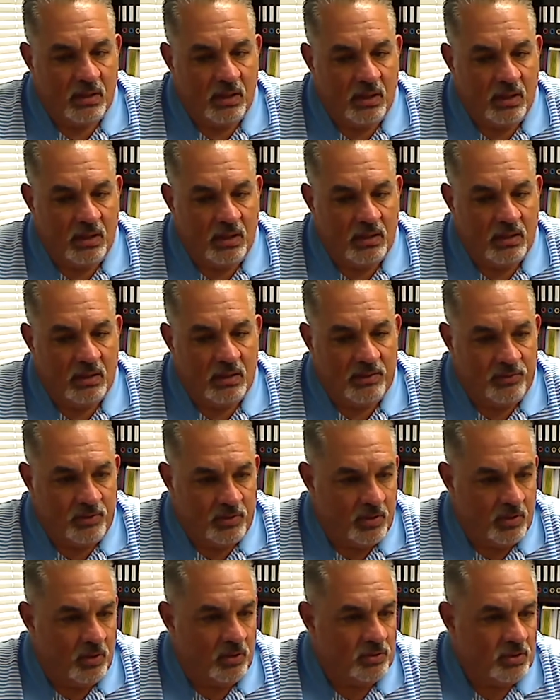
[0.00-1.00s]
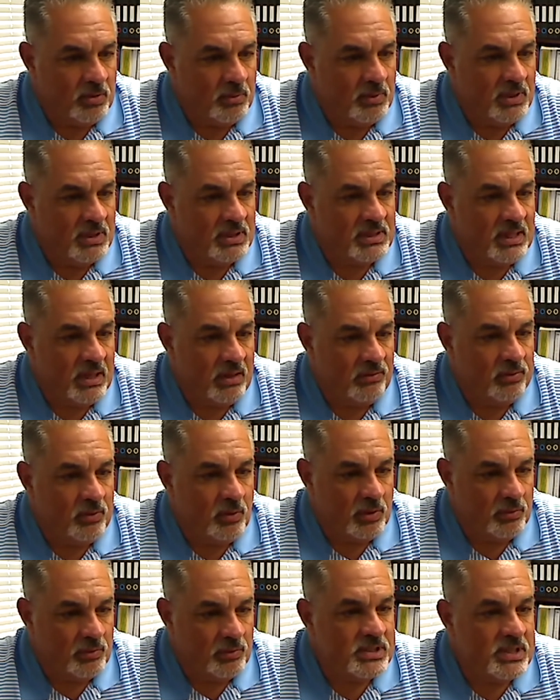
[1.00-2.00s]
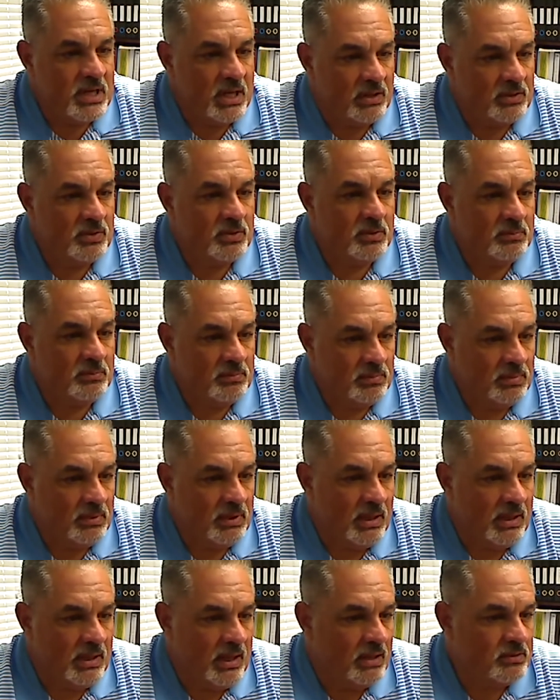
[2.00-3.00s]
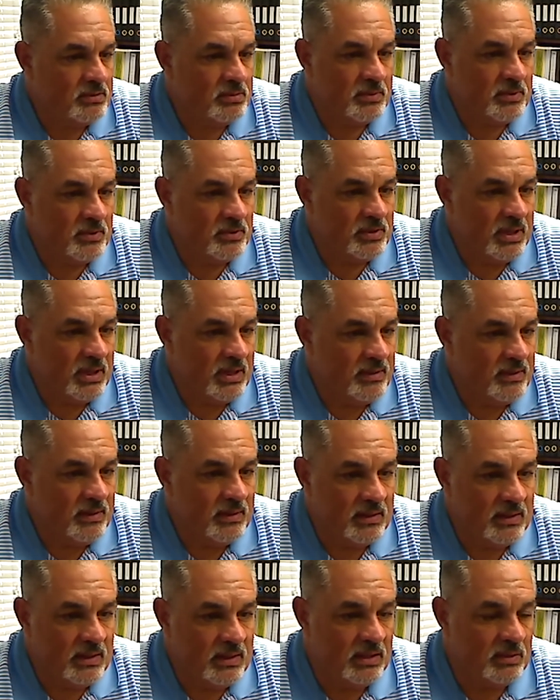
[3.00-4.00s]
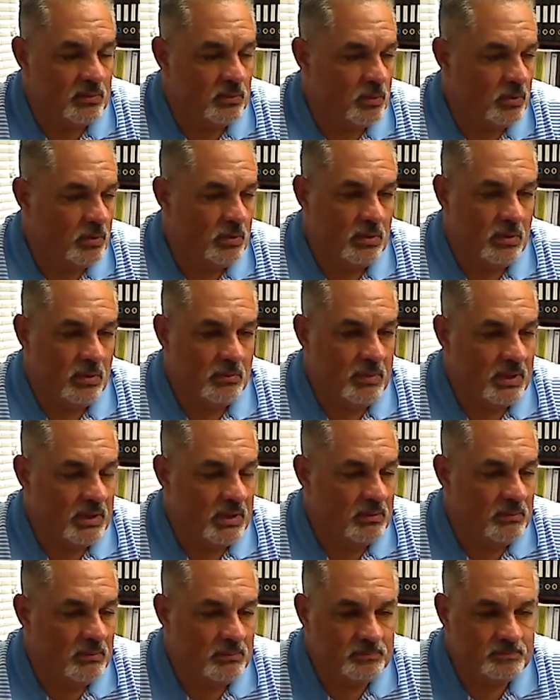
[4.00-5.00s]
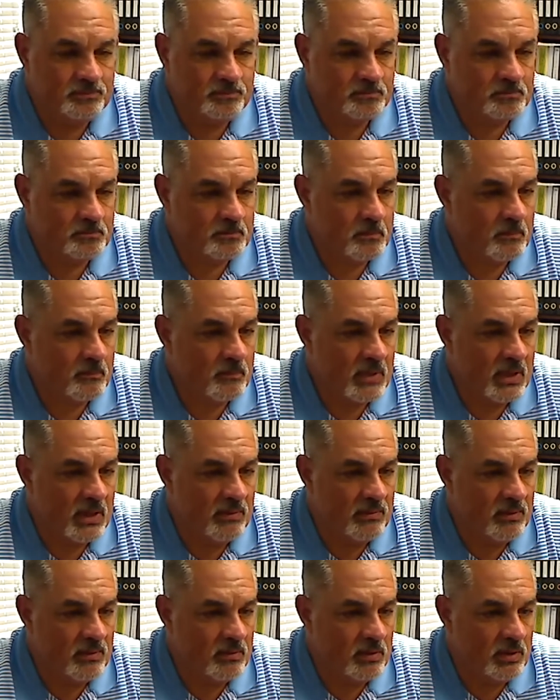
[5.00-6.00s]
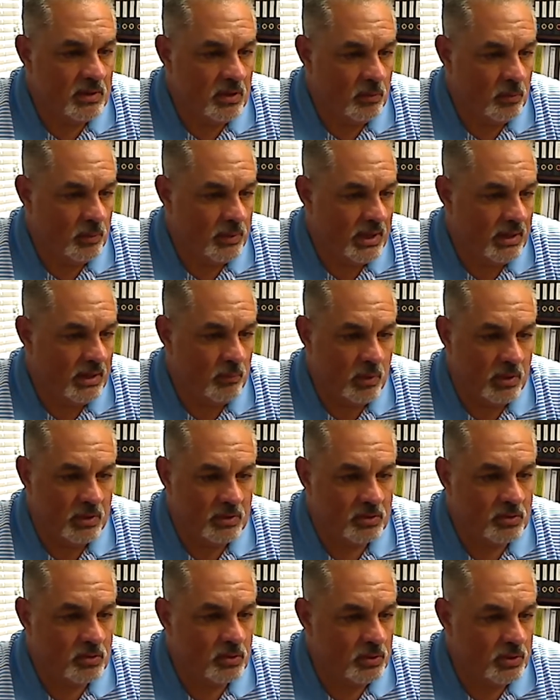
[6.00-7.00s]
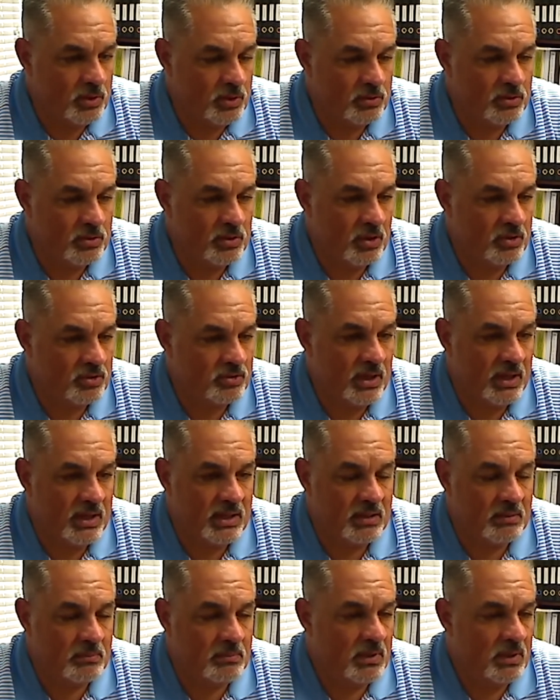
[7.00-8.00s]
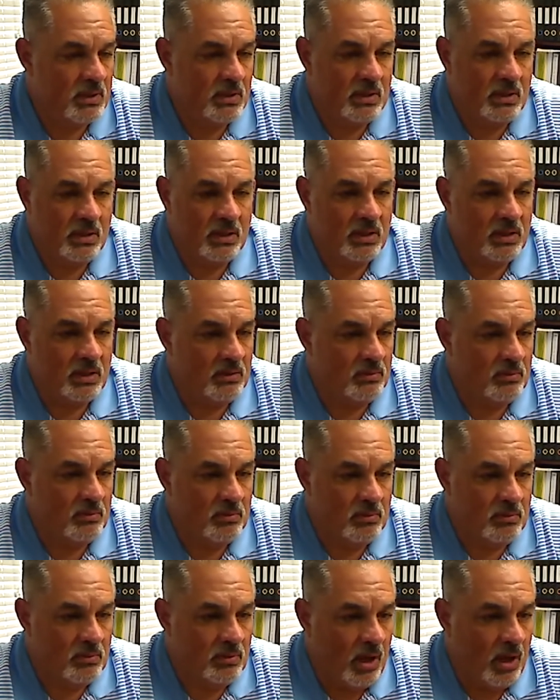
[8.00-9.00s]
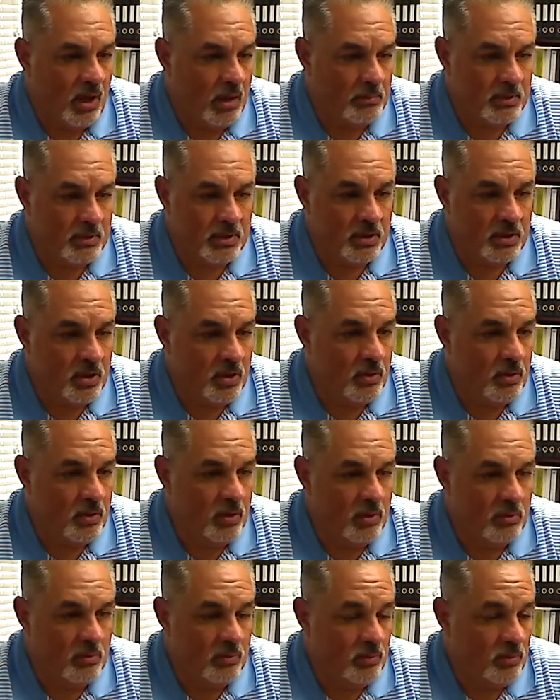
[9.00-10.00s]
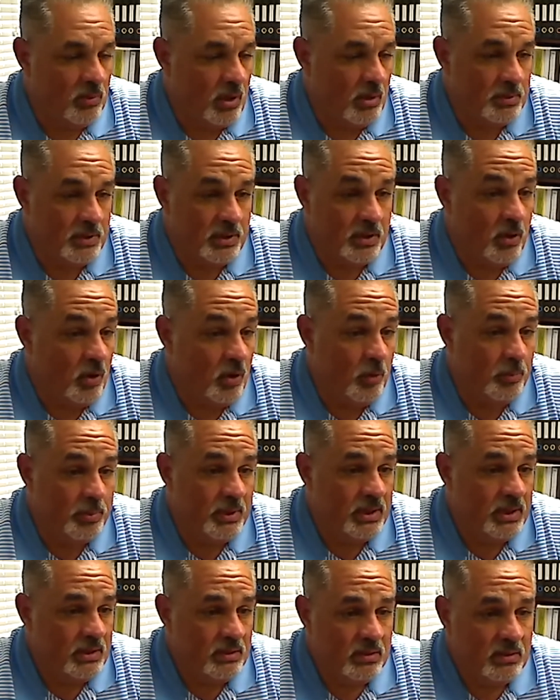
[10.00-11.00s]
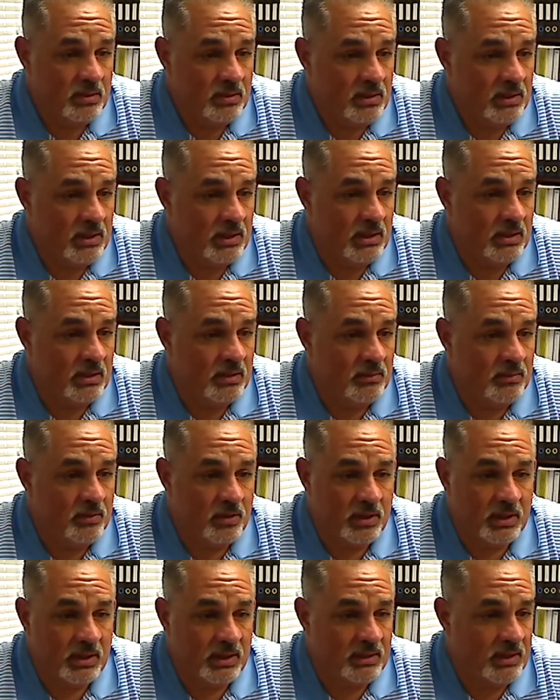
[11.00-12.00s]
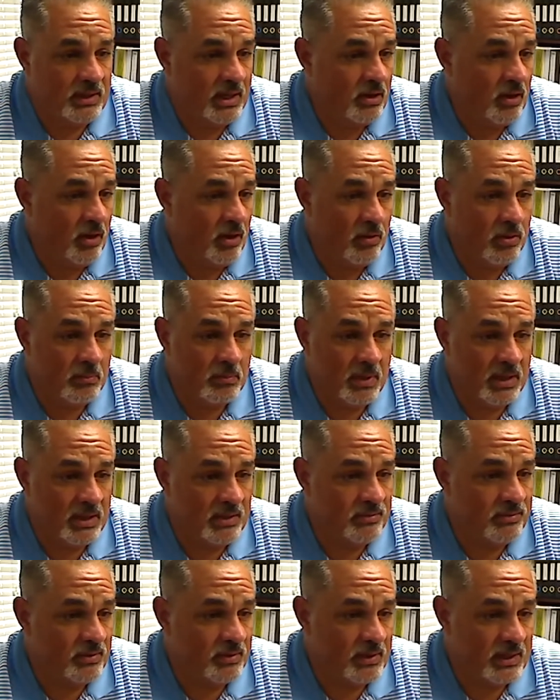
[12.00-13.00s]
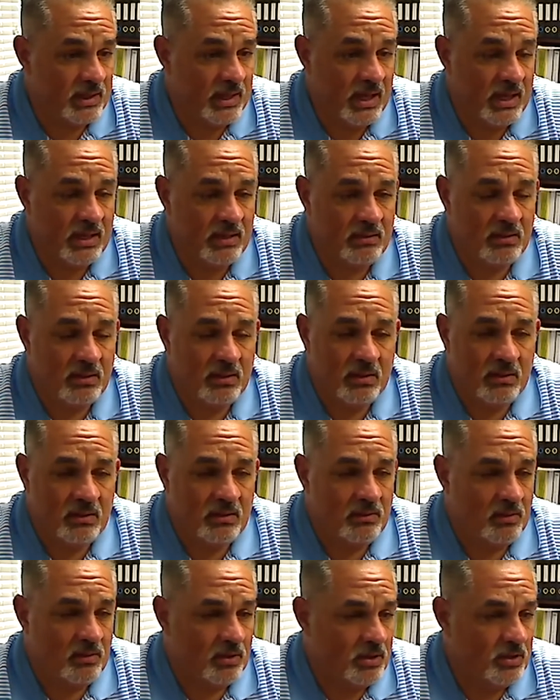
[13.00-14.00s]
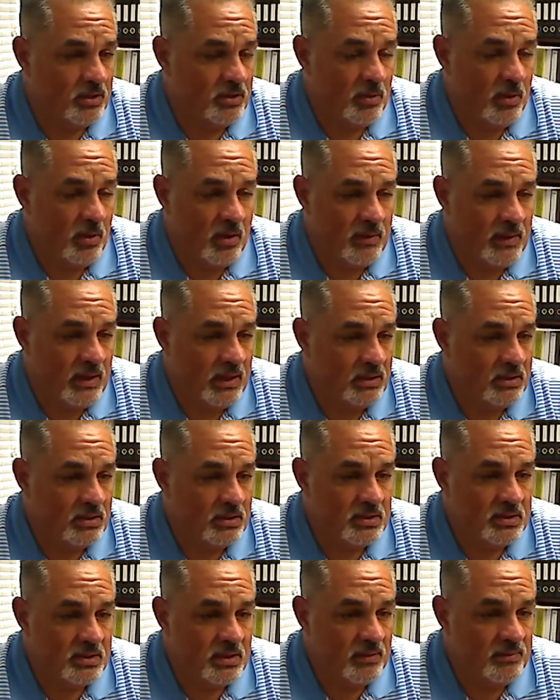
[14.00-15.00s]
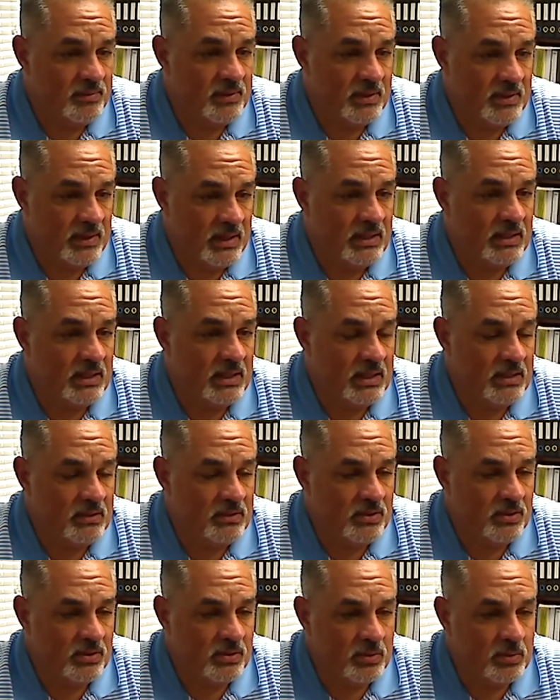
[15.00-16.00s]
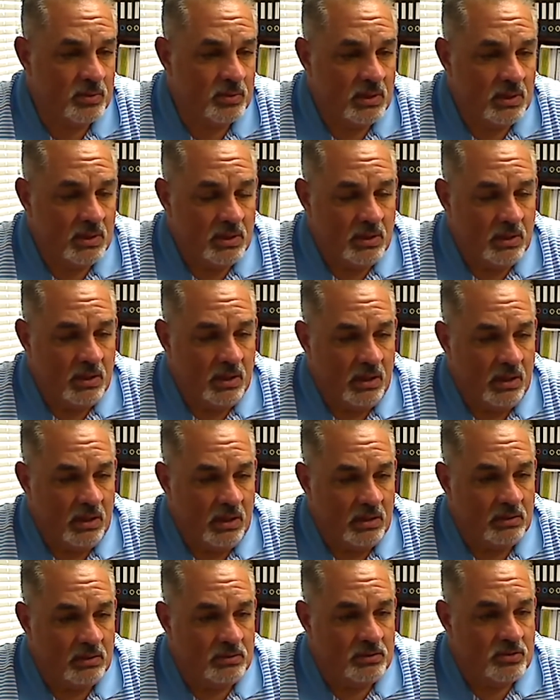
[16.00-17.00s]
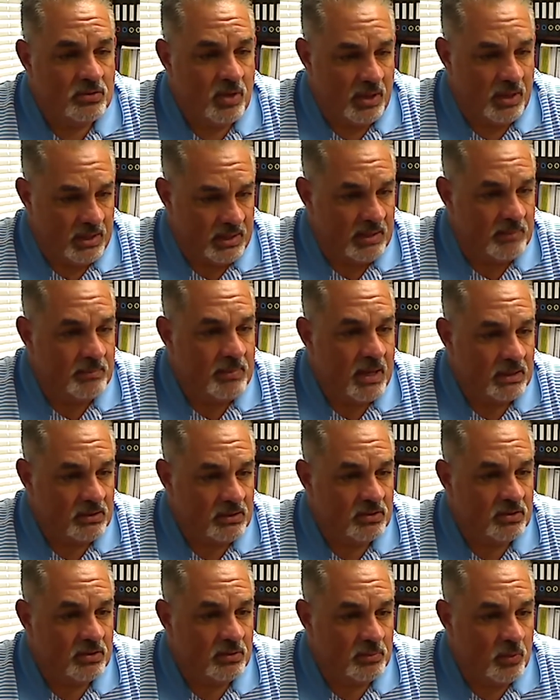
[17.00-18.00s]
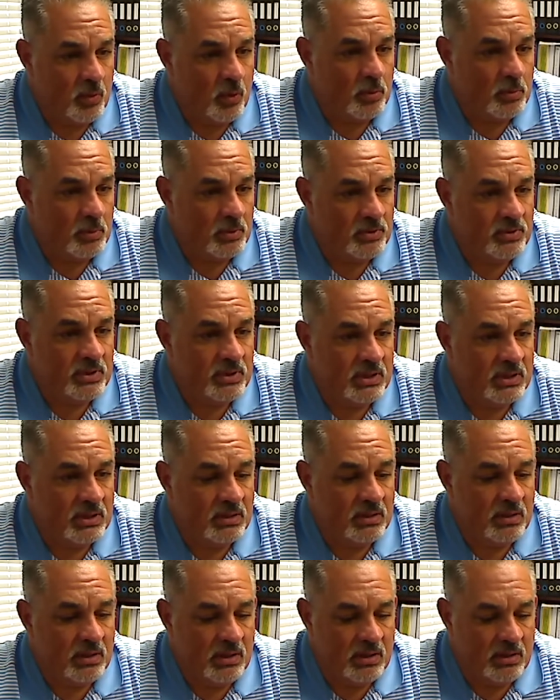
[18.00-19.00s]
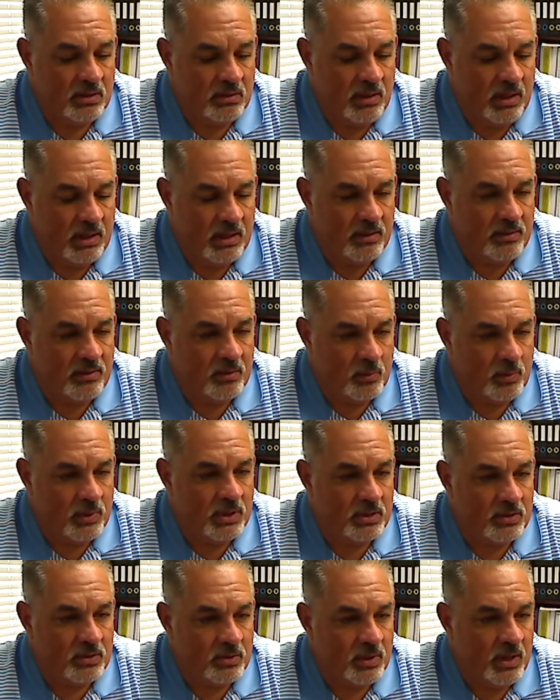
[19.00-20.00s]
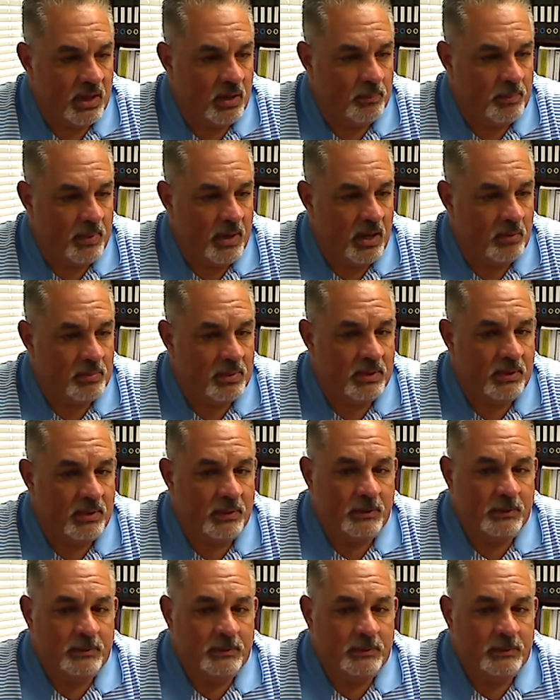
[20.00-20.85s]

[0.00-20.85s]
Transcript: uh, if you know someone in South Florida, reach out to them and ask them if there's anything they need. Well, I mean, it, you know, we have one school using our stadium, and I'm gonna go. I'm gonna go open it, and they're gonna take all the money for the gate. They're gonna do all that good stuff that they need to uh, try to get back to some normalcy and and anything we can do to help out. But